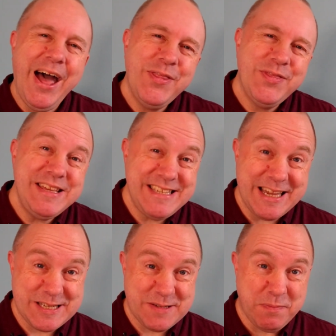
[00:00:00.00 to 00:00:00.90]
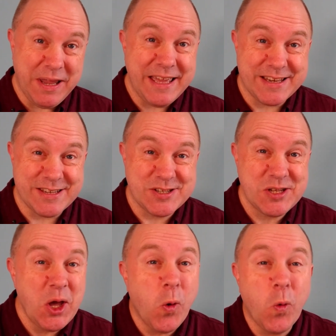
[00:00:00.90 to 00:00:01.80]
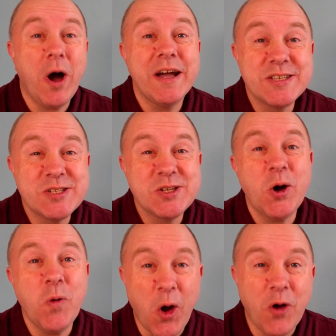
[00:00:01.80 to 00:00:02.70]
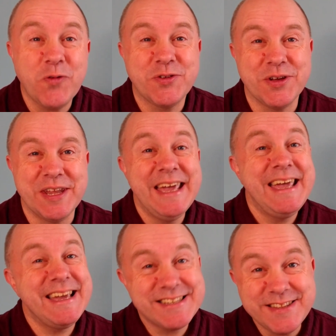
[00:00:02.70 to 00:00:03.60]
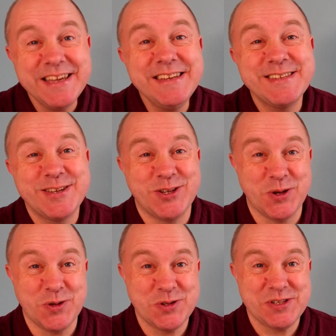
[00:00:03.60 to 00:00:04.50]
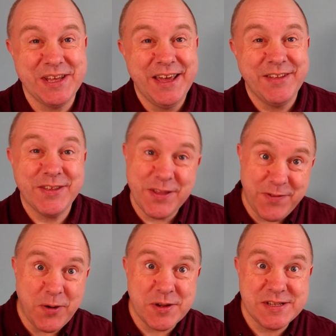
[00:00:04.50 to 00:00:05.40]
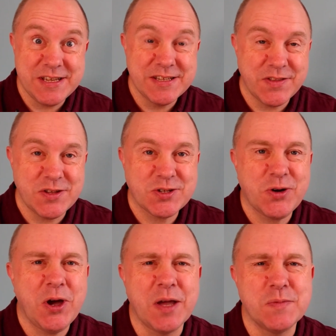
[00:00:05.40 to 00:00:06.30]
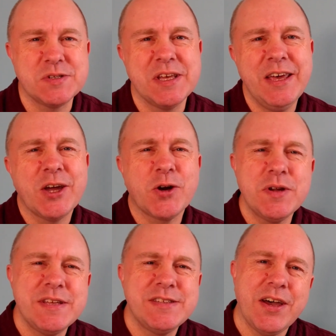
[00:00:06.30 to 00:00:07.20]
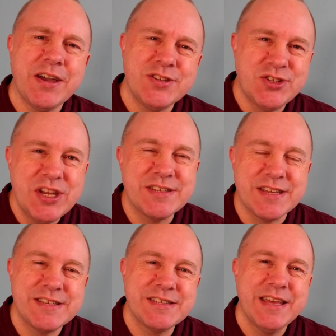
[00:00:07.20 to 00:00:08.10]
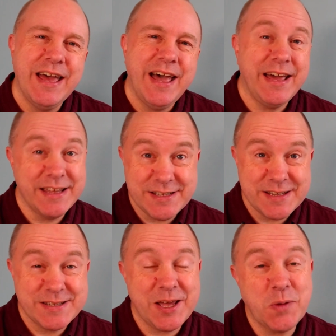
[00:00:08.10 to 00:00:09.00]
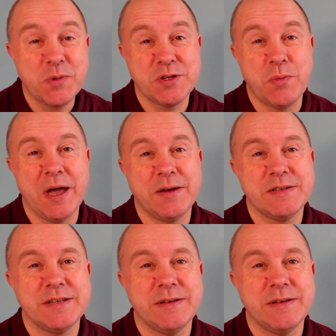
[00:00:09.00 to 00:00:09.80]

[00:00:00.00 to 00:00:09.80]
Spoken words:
And this explains why so often it's these issues that the Pharisees and the scribes criticize Jesus and his disciples about,